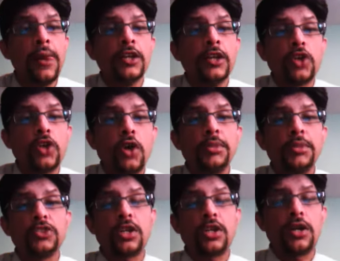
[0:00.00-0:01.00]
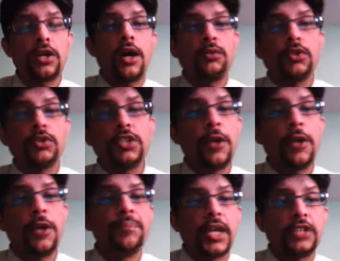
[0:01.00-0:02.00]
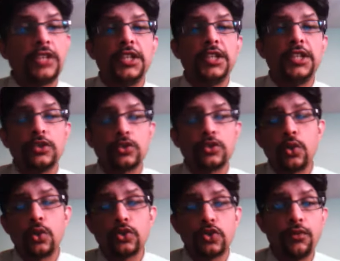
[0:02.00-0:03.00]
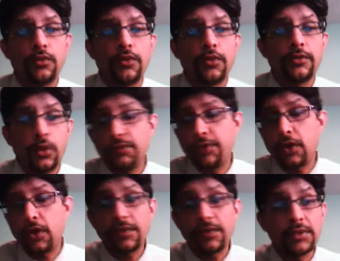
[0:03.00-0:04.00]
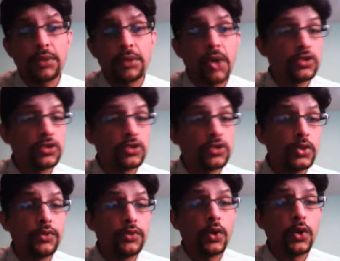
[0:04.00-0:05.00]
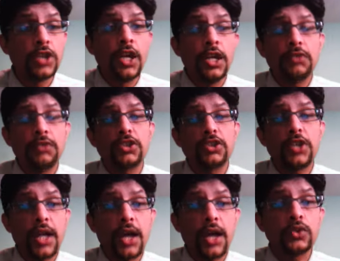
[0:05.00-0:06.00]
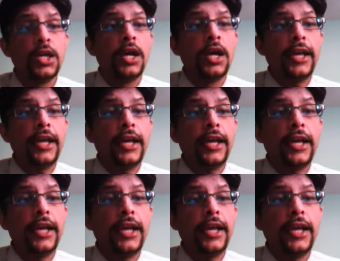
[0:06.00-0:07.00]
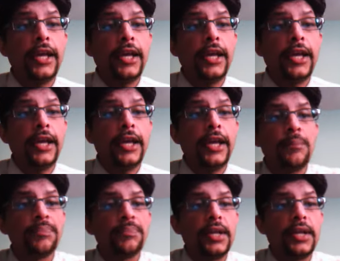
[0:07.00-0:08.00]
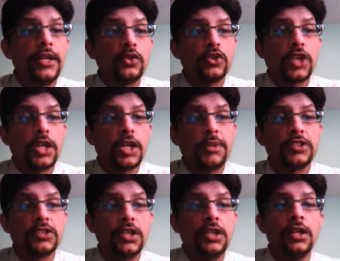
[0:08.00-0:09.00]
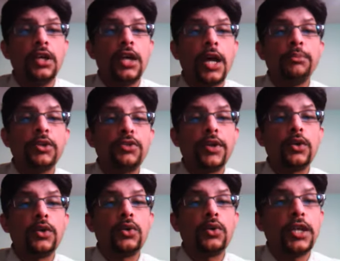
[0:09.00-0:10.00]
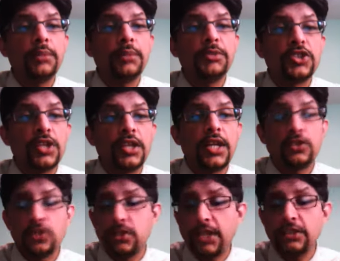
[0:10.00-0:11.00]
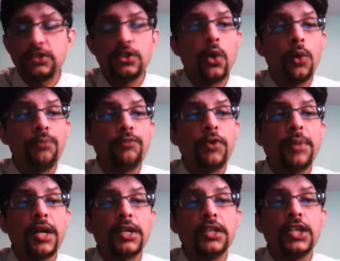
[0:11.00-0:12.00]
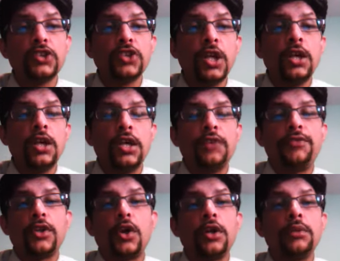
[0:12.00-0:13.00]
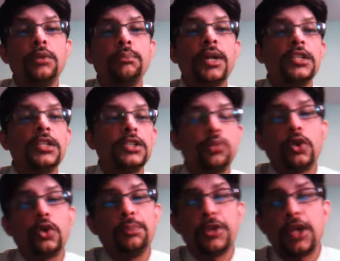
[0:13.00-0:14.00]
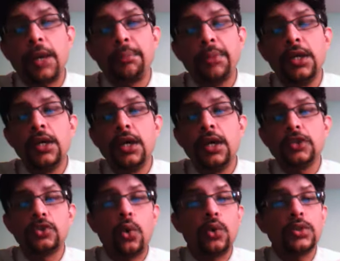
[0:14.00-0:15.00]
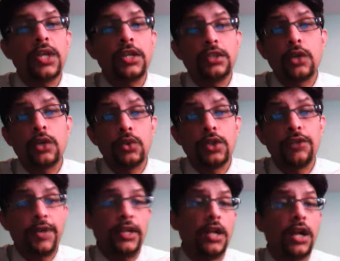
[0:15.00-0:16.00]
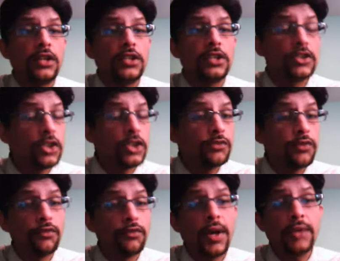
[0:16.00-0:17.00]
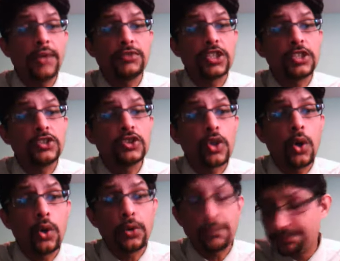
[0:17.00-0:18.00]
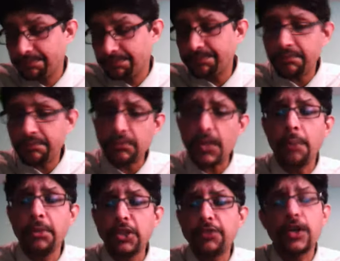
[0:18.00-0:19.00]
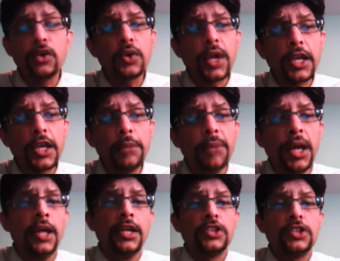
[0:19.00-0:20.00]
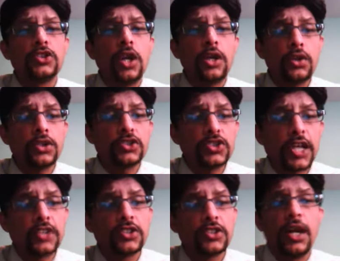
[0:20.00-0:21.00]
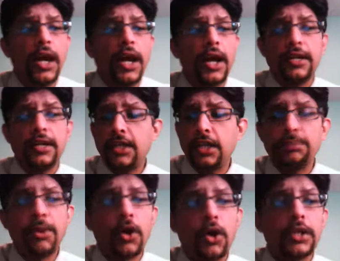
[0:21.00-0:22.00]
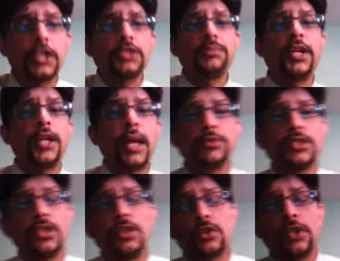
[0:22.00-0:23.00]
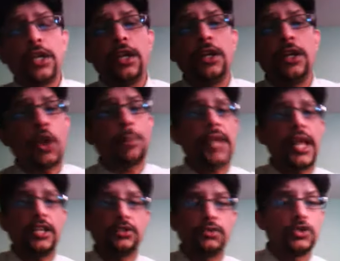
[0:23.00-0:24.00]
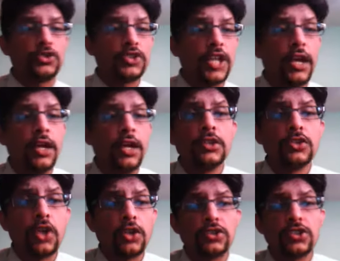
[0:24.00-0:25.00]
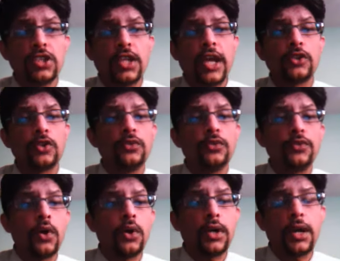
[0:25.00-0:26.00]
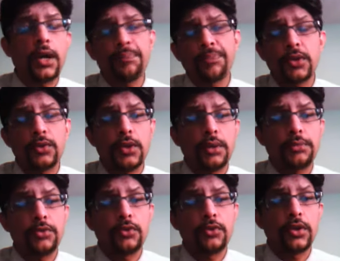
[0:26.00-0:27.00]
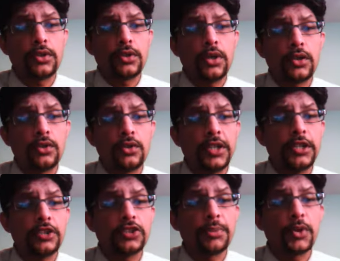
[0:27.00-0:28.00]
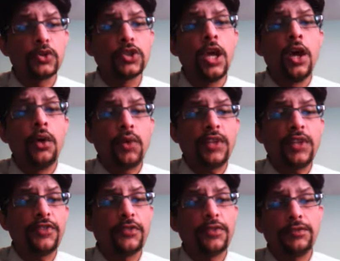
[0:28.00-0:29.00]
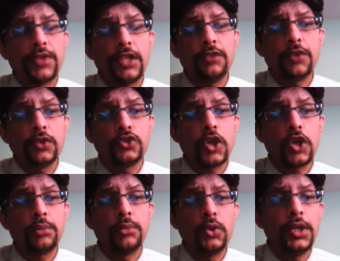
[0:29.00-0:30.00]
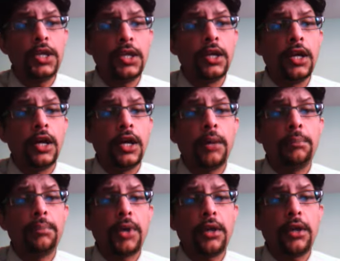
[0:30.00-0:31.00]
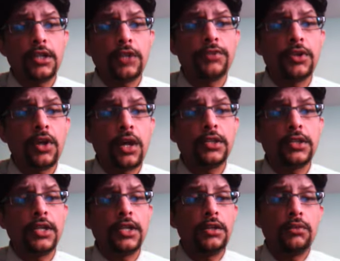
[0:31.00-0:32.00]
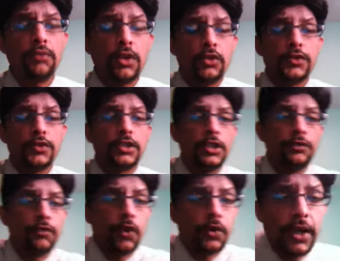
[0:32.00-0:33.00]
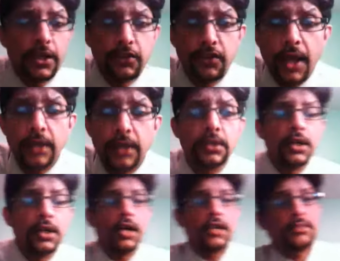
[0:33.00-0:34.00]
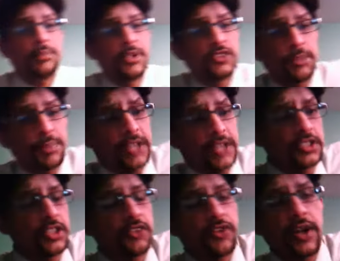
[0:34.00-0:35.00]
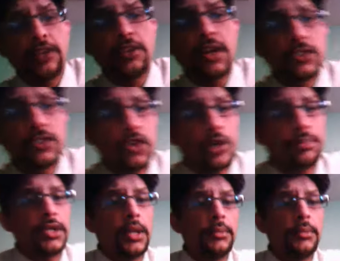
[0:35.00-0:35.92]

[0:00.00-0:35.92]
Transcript: Soumya Sarkar has been the highest scorer so far. 45 of 51 balls with 2 fours. He was run out. 8 to Mominul Haq and 8 to Shakib Al Hasan. And Mushfiqur Rahim is still there. So that is the hope for Bangladesh, if at all Bangladesh want to put up a score that they could defend. 113 for 5 is the current score. Mushfiqur Rahim is not out on 6. And the bowling has been absolutely top class, one could say. Sorensen had 2 for 20, I suppose. 1 for 15 for John Mooney. Brian Nunn for 19. 1 for 13 for Craig Young. It's been surprising that Craig Young has not been,